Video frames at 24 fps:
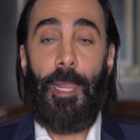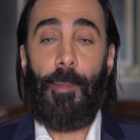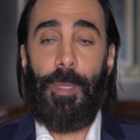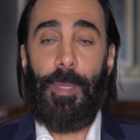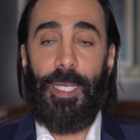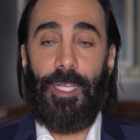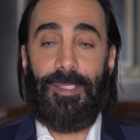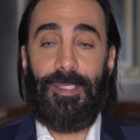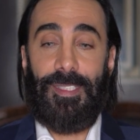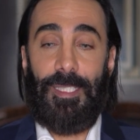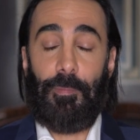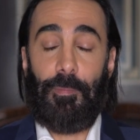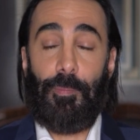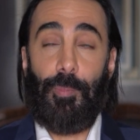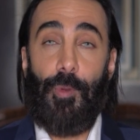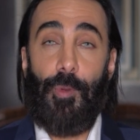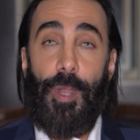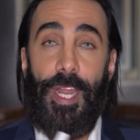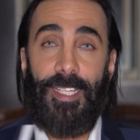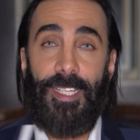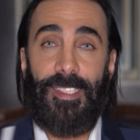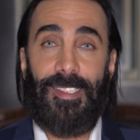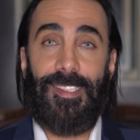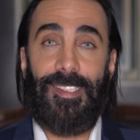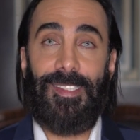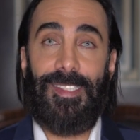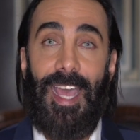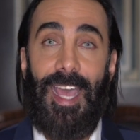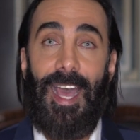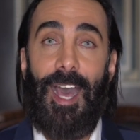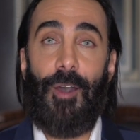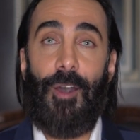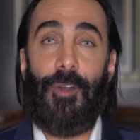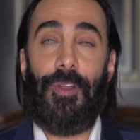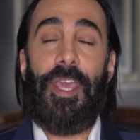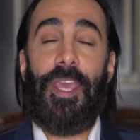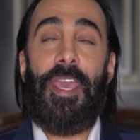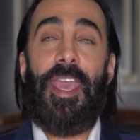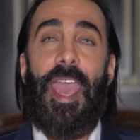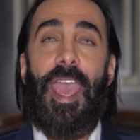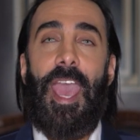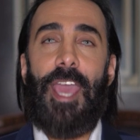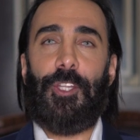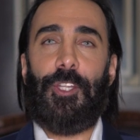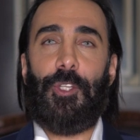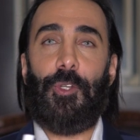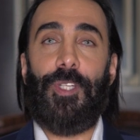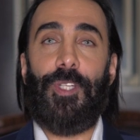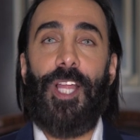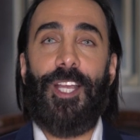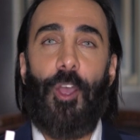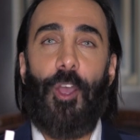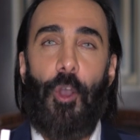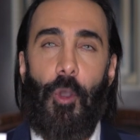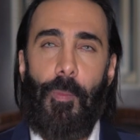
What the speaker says: because it breaks down and you're like,